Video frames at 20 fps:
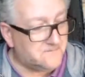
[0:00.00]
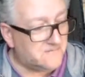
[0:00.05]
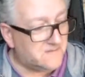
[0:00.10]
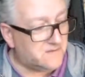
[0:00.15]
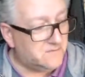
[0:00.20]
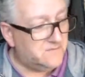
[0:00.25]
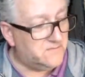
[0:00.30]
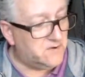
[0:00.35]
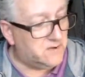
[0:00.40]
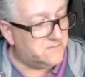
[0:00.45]

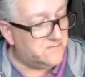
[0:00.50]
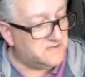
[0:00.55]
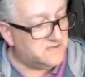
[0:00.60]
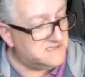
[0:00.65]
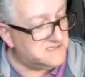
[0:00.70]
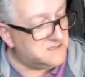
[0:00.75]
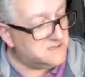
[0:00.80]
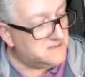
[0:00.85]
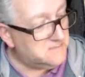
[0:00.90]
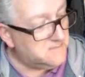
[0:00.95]
We've got
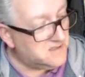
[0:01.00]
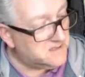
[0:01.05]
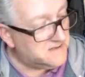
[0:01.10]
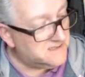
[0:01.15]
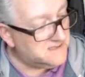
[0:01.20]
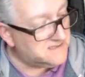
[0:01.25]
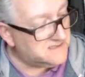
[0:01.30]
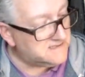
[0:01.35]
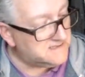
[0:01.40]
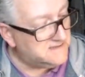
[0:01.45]
position
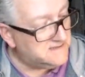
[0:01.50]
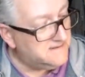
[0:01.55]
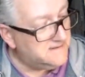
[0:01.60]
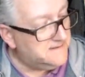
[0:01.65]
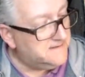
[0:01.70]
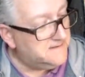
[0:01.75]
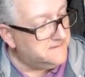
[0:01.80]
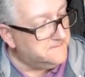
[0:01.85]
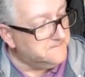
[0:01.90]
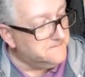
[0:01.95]
markers
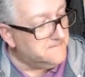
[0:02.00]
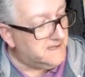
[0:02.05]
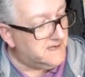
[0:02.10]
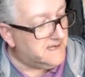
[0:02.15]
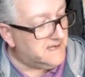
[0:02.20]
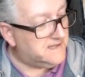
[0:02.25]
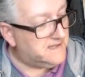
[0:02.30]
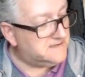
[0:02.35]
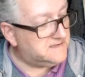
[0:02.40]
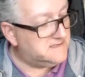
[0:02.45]

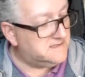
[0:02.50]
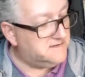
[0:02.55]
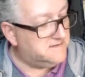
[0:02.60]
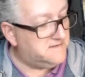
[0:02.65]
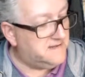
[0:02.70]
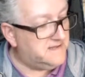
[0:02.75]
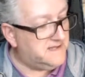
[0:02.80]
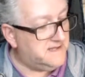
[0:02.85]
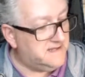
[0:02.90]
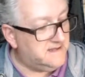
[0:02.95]
at
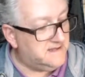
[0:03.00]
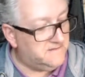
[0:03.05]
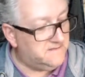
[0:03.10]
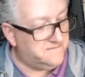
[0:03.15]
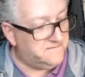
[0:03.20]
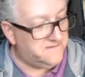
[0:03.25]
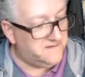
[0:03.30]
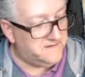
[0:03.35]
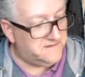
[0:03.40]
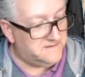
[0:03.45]
the
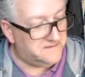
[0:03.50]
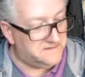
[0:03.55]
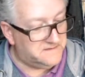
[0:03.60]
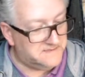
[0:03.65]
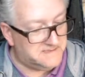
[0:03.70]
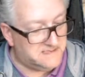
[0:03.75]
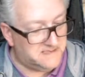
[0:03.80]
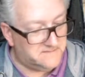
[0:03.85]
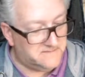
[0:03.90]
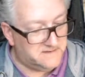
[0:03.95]
5th,
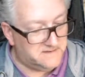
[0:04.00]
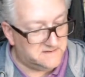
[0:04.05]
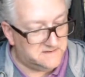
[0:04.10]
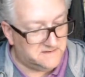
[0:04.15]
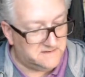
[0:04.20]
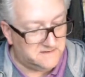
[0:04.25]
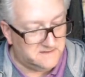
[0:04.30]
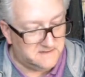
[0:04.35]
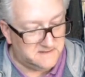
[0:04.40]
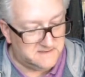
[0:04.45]

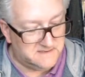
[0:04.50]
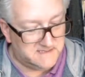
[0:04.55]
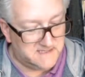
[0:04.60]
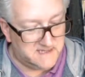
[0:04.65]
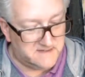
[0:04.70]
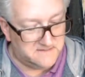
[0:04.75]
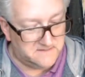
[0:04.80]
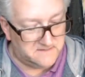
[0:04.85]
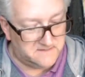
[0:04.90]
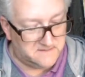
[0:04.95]
7th,
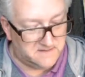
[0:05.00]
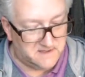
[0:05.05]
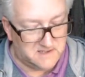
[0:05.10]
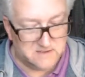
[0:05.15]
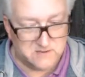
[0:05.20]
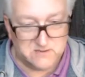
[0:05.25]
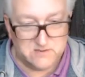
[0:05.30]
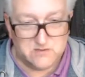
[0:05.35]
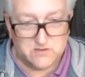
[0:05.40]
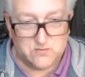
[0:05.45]
10th
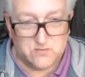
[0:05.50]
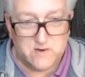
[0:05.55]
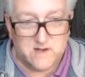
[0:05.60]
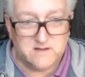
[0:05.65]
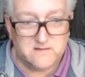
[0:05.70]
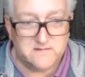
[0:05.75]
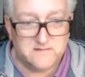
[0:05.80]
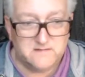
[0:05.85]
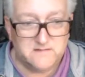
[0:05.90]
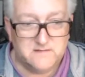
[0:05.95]
and
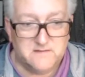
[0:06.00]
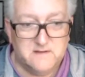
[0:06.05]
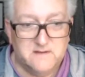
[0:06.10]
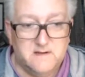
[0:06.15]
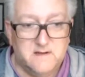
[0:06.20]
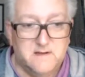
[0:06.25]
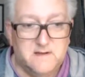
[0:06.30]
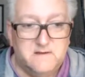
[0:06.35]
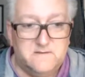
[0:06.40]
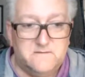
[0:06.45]
12th
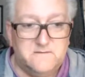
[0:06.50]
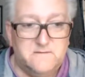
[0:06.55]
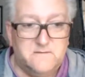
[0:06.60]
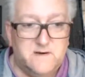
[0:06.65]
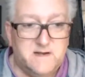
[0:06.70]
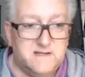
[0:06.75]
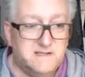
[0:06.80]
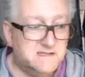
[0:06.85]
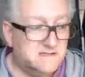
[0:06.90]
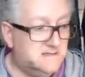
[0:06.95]

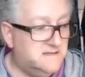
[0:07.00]
frets.